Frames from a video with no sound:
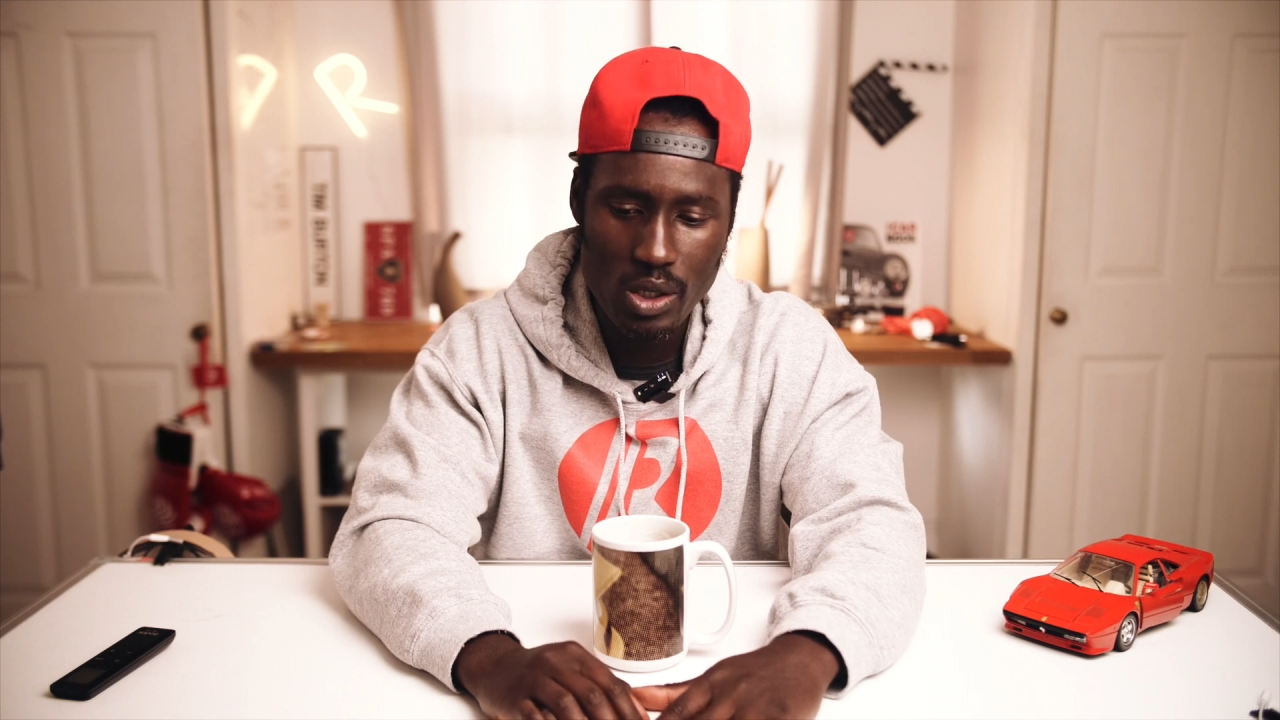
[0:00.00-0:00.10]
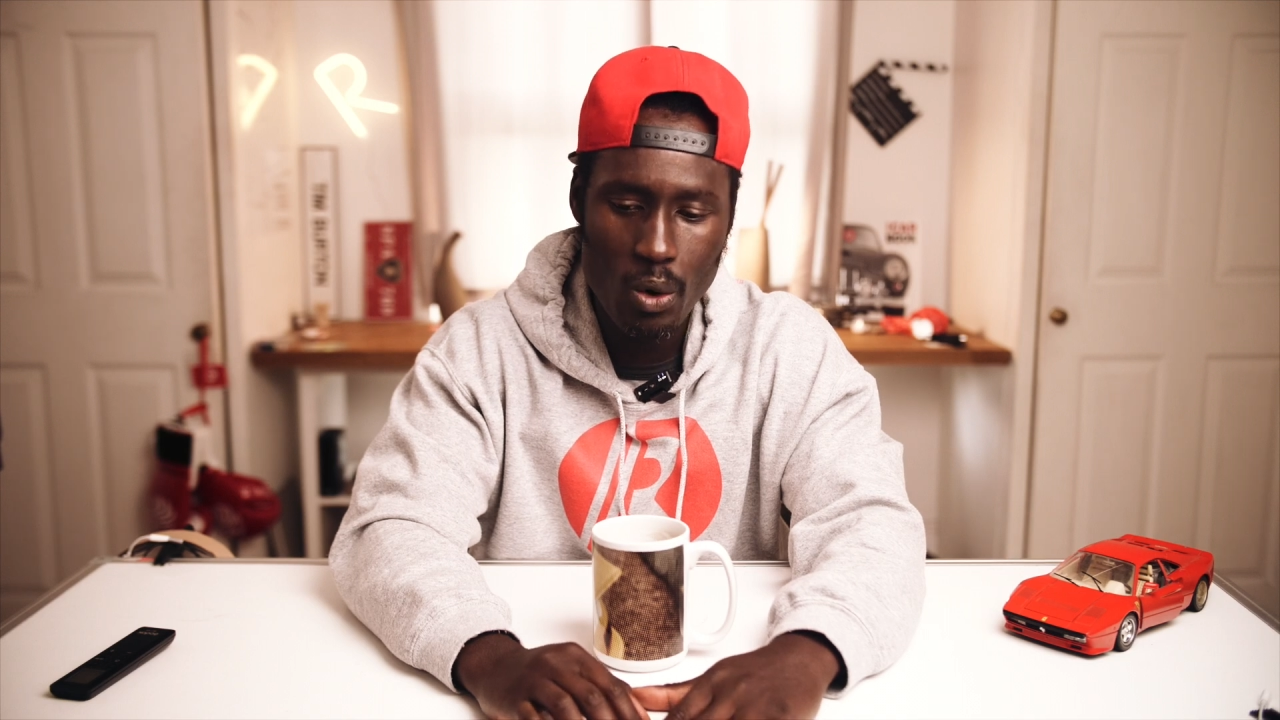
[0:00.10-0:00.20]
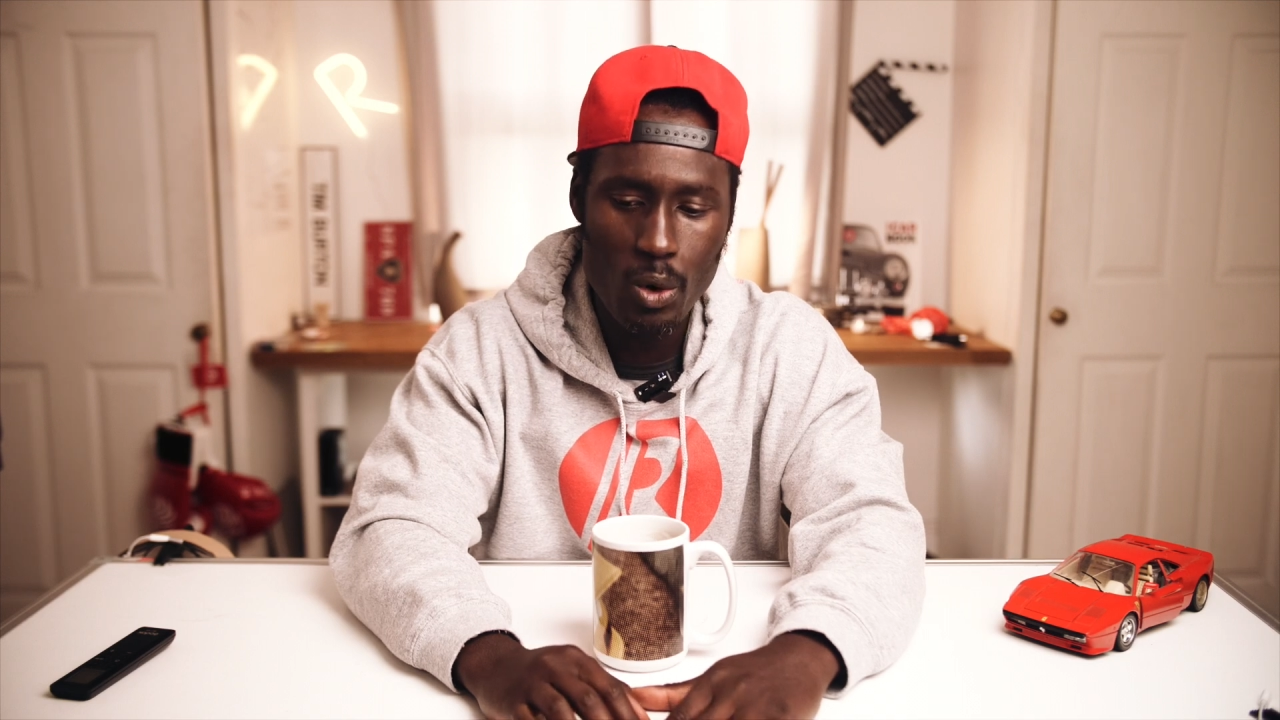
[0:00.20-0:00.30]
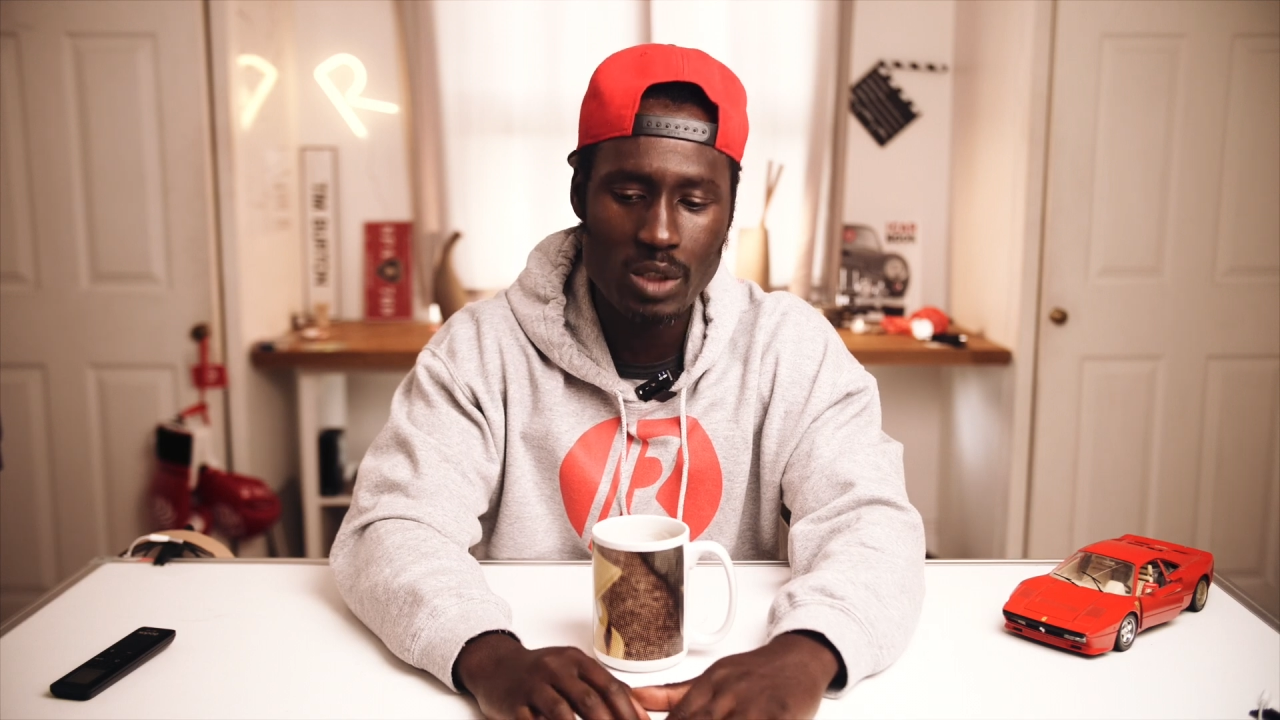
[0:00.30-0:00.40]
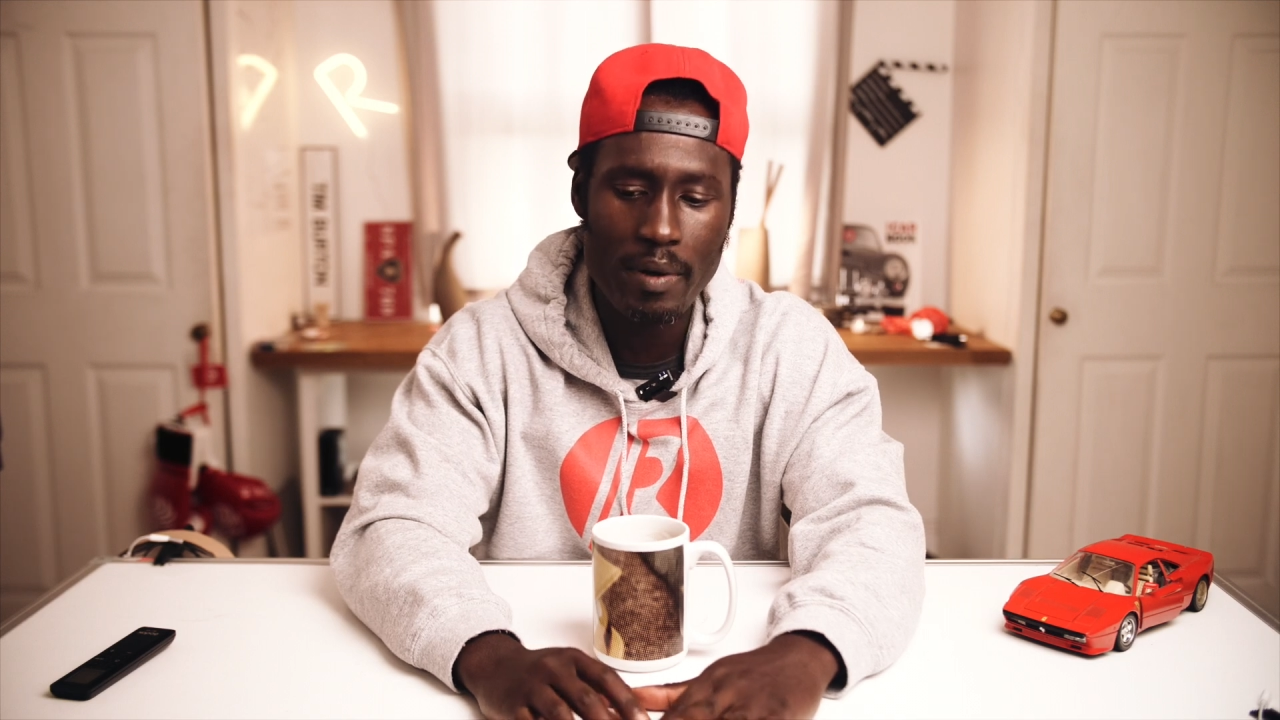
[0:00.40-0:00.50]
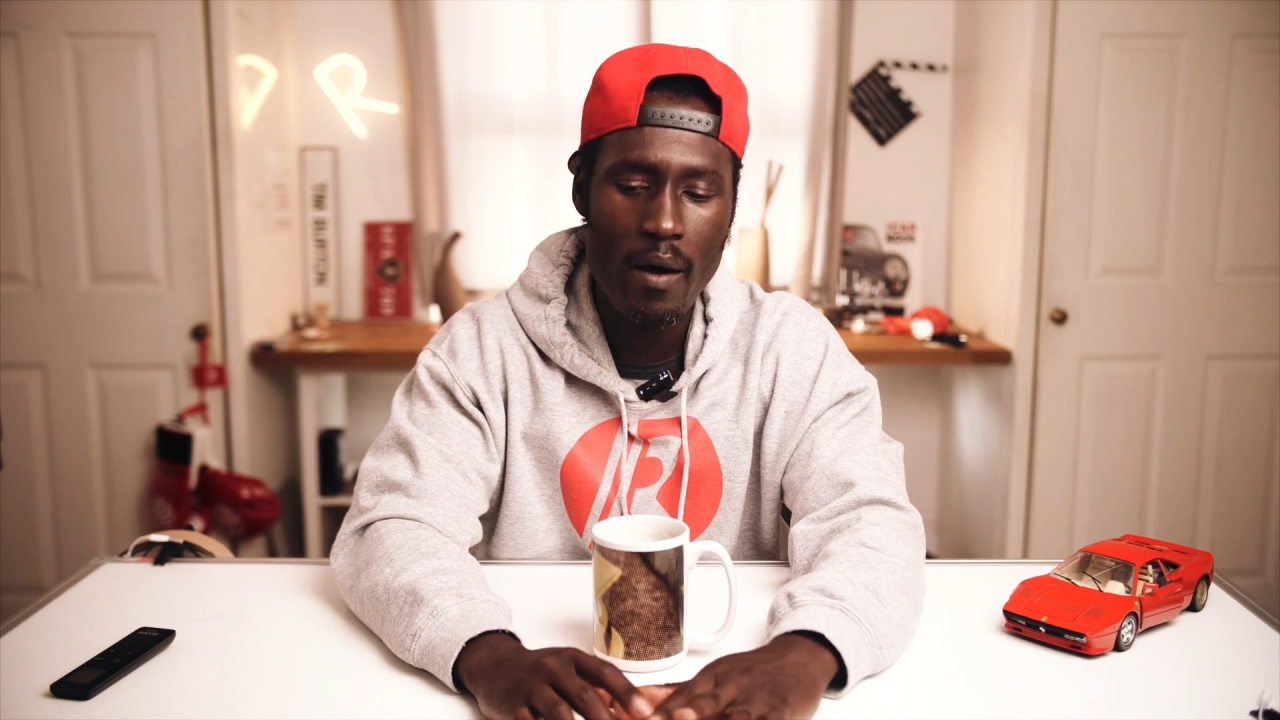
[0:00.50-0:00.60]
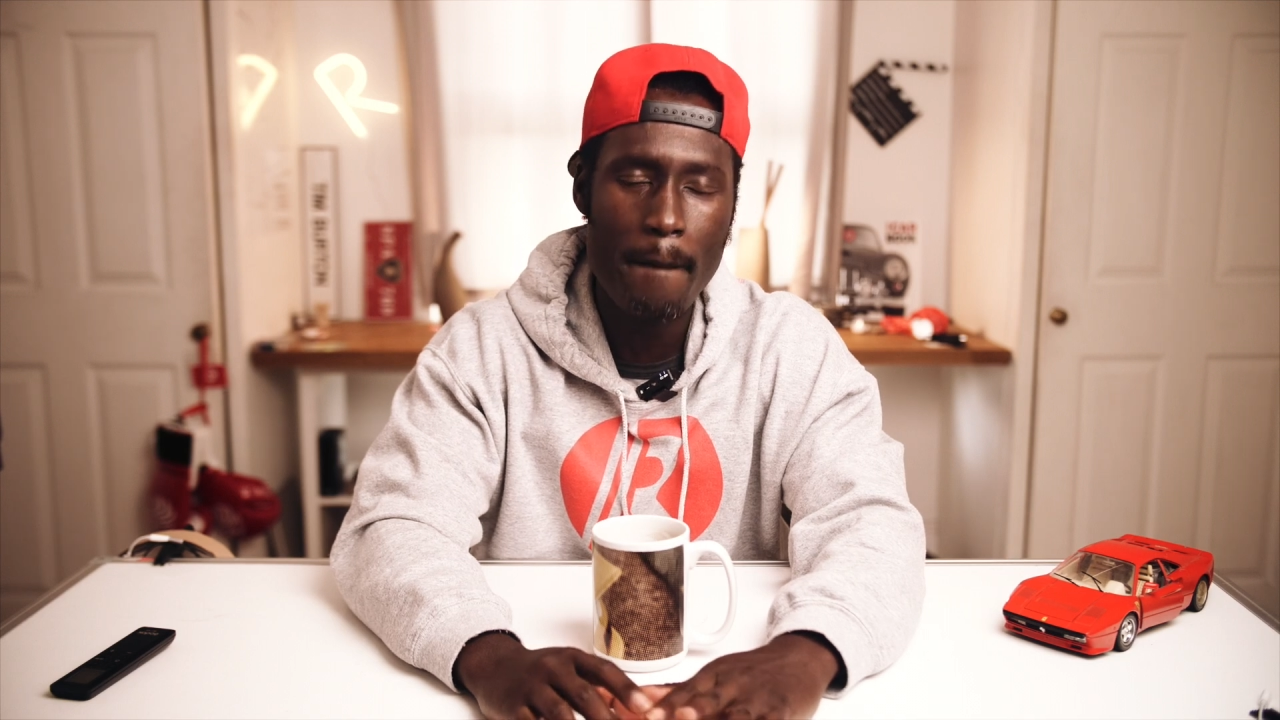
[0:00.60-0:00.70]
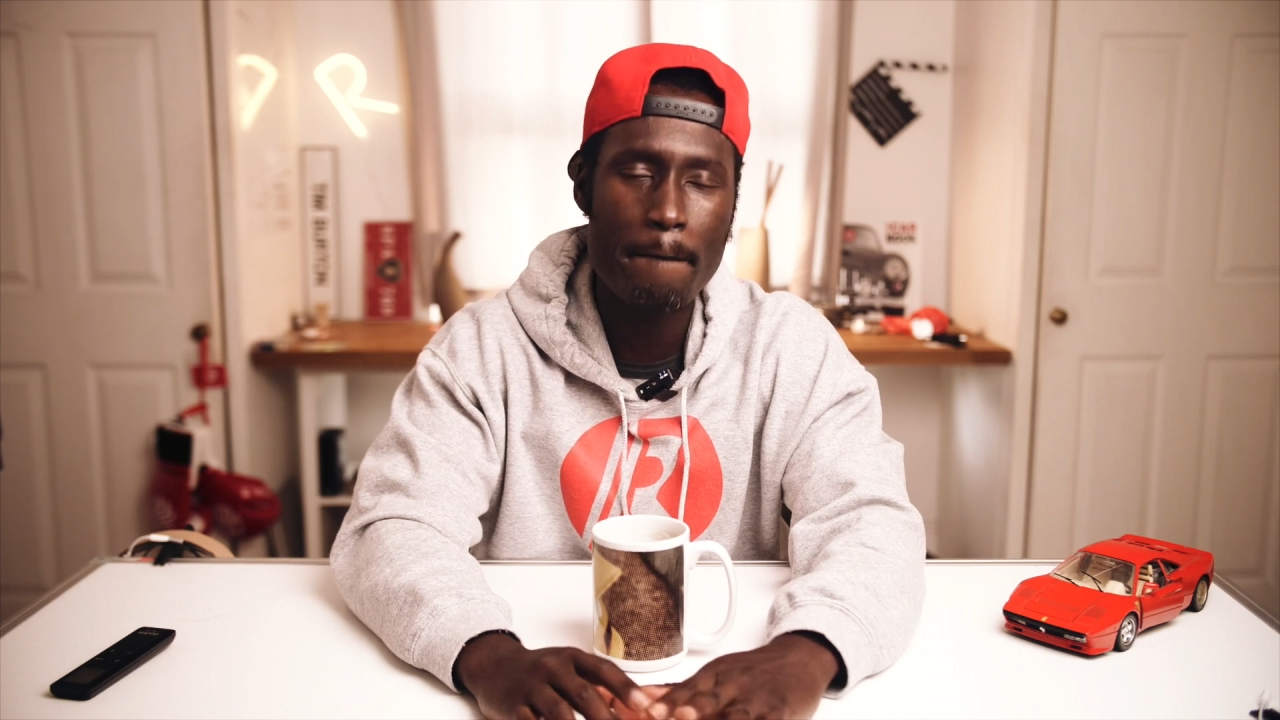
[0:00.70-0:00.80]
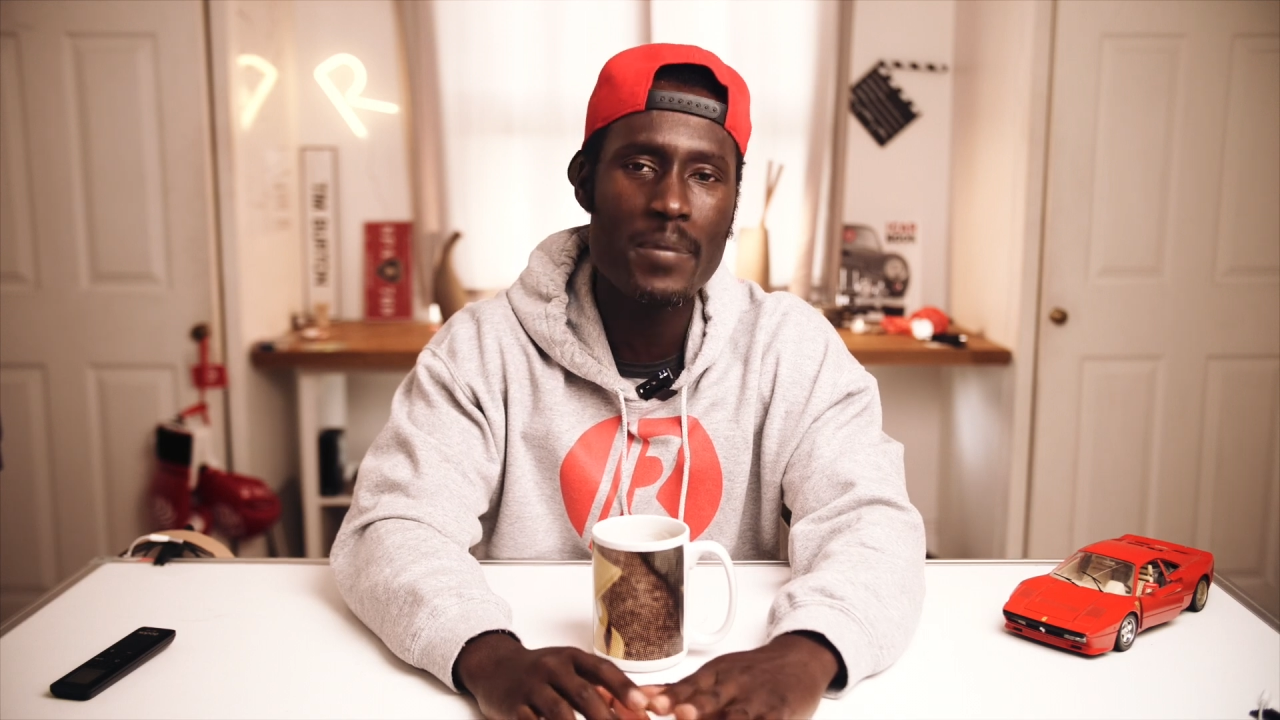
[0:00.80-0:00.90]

horsepower